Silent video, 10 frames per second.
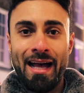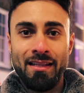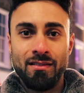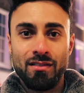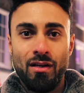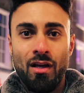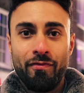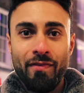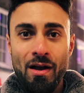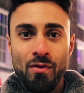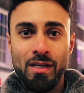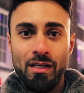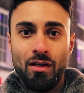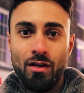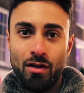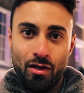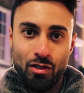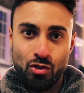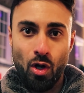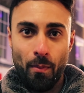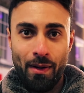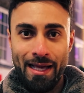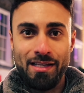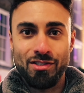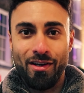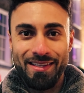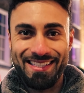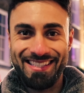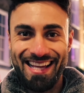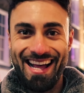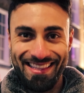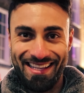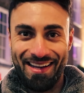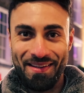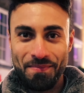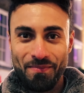And very top players understand that.